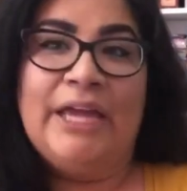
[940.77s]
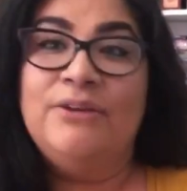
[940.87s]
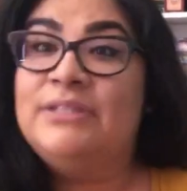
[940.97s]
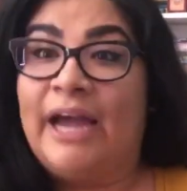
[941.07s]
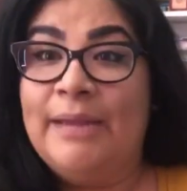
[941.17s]
I
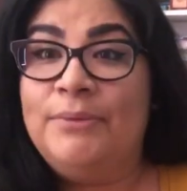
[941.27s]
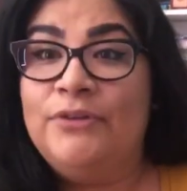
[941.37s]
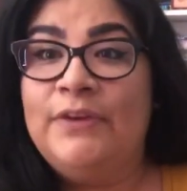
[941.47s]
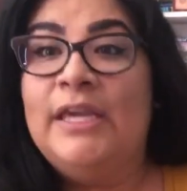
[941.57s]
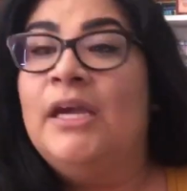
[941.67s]
use
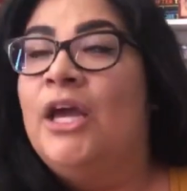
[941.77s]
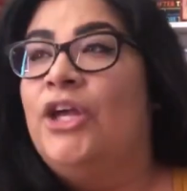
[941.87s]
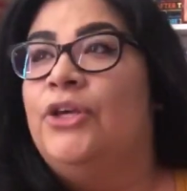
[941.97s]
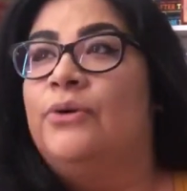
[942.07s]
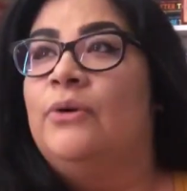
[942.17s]
iMovie
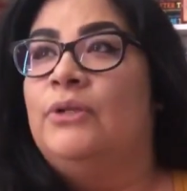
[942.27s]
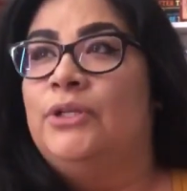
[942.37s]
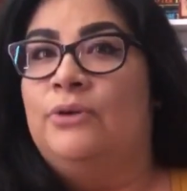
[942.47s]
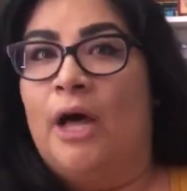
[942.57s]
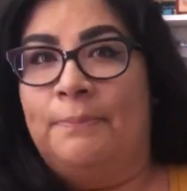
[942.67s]
you
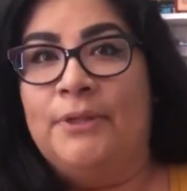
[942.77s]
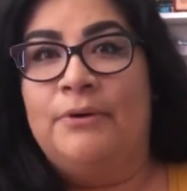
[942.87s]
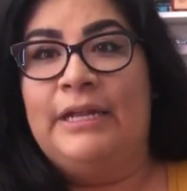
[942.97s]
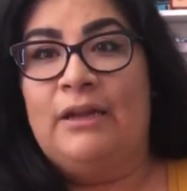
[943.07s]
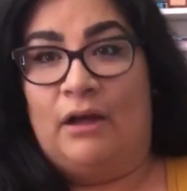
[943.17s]
you
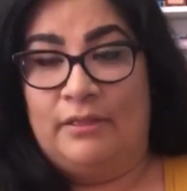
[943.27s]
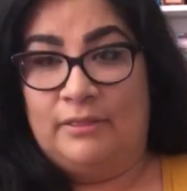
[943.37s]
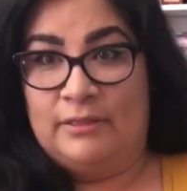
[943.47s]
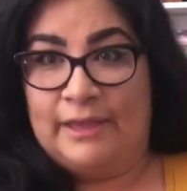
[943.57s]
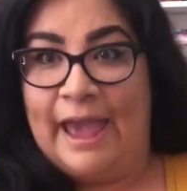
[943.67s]
upload it
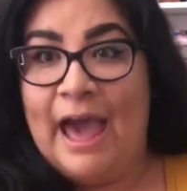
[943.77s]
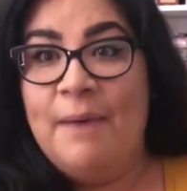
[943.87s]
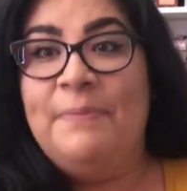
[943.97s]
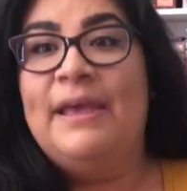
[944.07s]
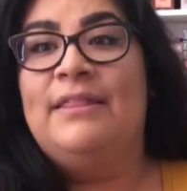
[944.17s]
on the
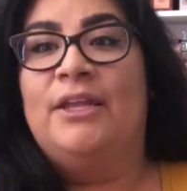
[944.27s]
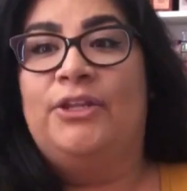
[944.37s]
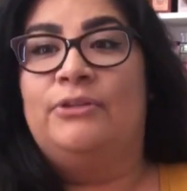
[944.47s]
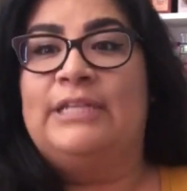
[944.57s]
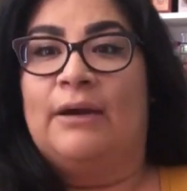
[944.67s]
app and
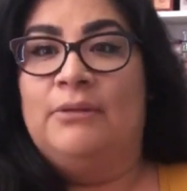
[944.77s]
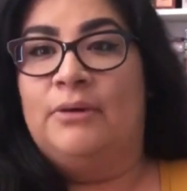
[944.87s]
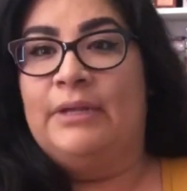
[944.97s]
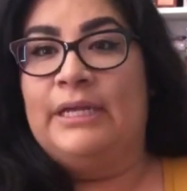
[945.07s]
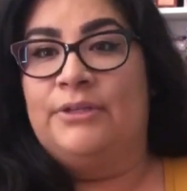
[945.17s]
then you
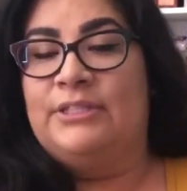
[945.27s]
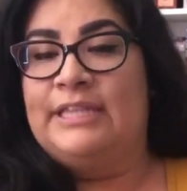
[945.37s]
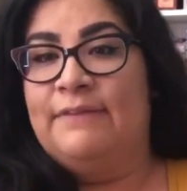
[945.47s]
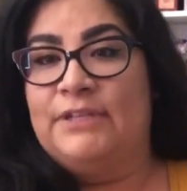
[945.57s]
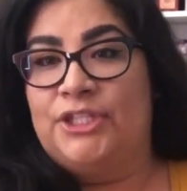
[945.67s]
download it you
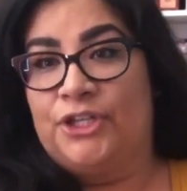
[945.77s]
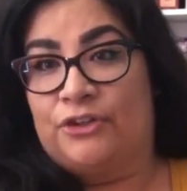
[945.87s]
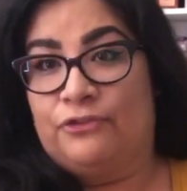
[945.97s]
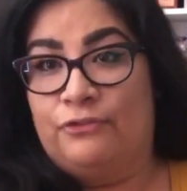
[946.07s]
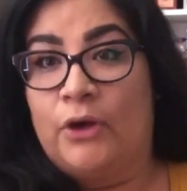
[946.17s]
save it to
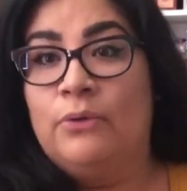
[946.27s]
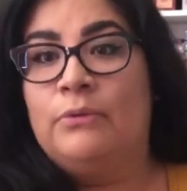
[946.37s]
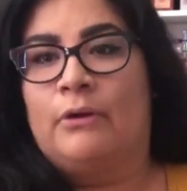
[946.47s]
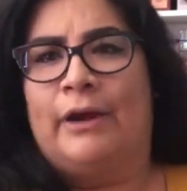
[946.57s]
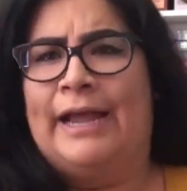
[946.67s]
your
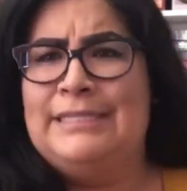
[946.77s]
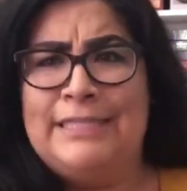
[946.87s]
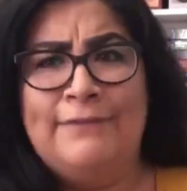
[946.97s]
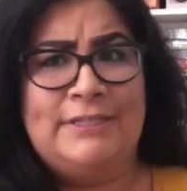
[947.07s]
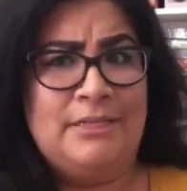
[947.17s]
phone or I
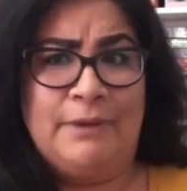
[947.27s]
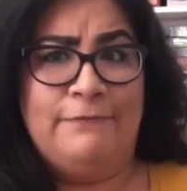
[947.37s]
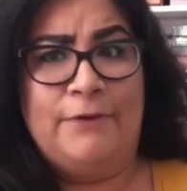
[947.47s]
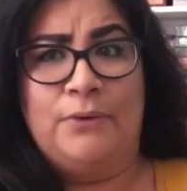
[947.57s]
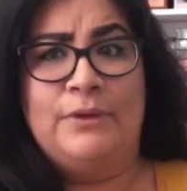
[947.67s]
save it to my
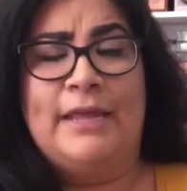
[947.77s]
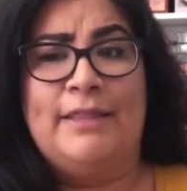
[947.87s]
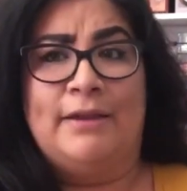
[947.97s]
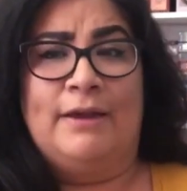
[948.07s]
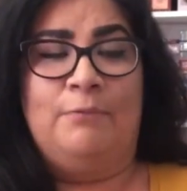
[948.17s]
phone
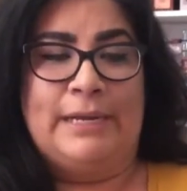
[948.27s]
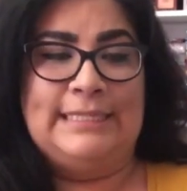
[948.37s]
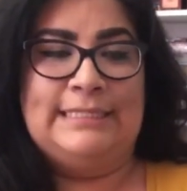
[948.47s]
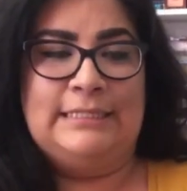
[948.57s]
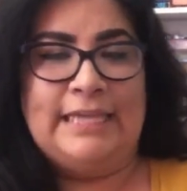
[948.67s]
and then when
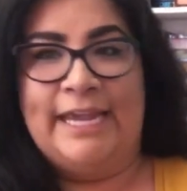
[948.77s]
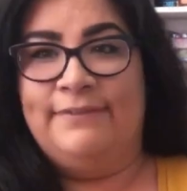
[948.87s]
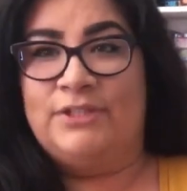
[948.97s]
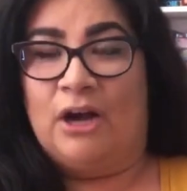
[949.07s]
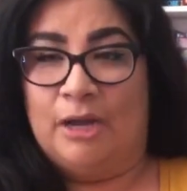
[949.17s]
it's
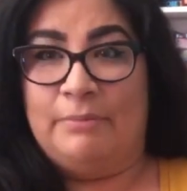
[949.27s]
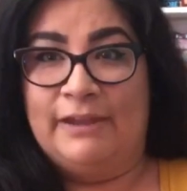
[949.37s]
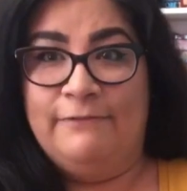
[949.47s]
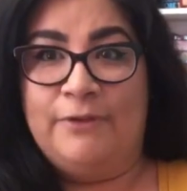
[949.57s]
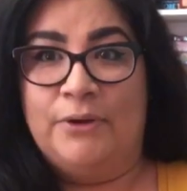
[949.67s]
saved on
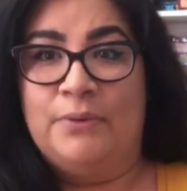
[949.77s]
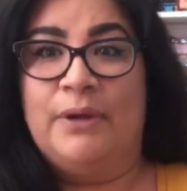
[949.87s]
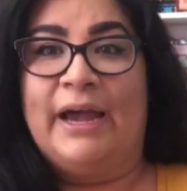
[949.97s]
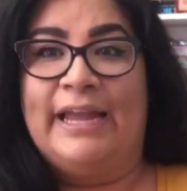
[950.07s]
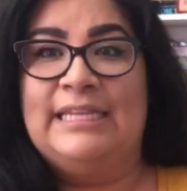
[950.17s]
my phone
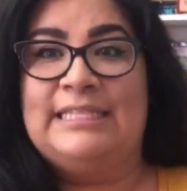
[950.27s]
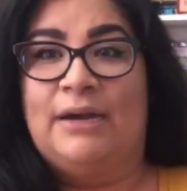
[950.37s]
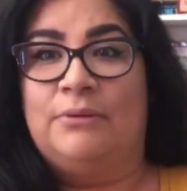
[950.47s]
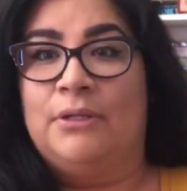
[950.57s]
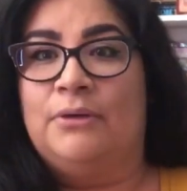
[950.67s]
I
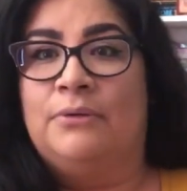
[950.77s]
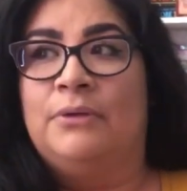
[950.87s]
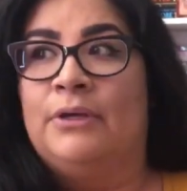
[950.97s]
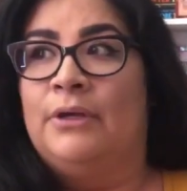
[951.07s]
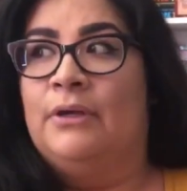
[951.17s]
download
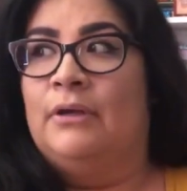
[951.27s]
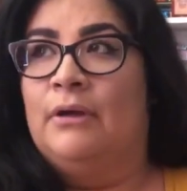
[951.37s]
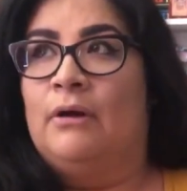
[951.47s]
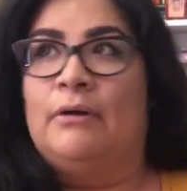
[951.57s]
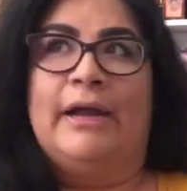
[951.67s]

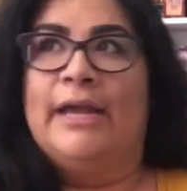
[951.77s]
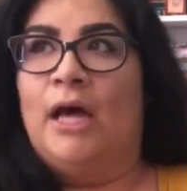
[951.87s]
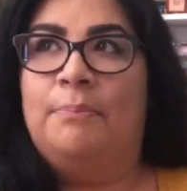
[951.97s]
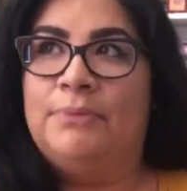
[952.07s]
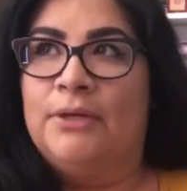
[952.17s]
or I
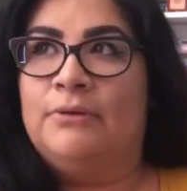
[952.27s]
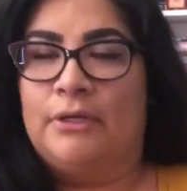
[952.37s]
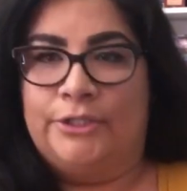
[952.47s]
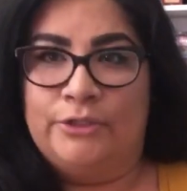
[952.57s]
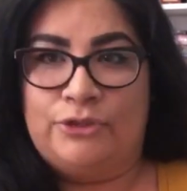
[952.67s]
upload
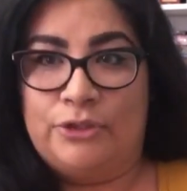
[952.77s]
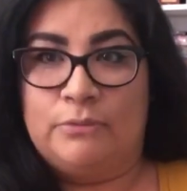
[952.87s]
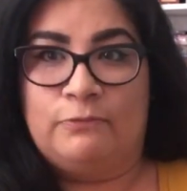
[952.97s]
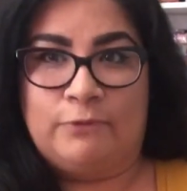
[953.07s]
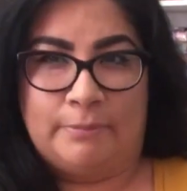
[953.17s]
on
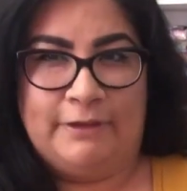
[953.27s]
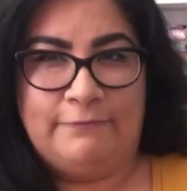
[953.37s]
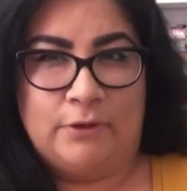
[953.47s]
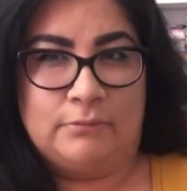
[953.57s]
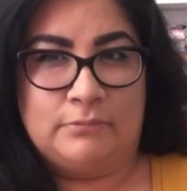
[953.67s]
YouTube from my
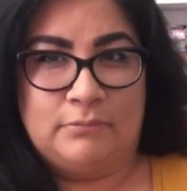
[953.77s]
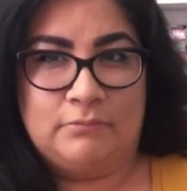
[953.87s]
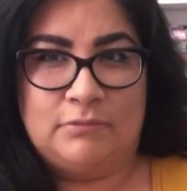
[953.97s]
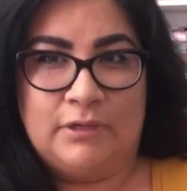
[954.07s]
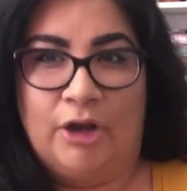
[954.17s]
phone.
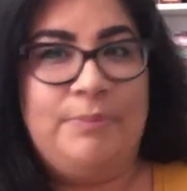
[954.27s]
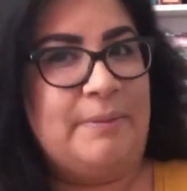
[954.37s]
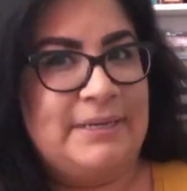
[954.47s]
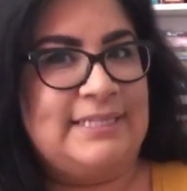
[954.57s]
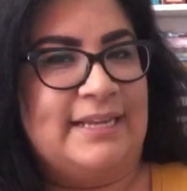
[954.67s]
I hope
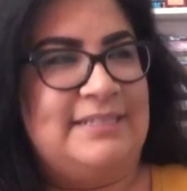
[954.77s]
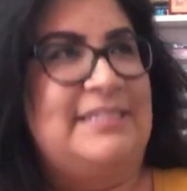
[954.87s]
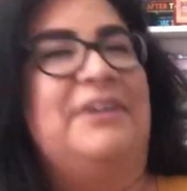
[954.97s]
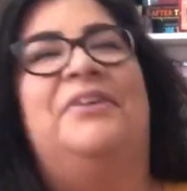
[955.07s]
that makes sense.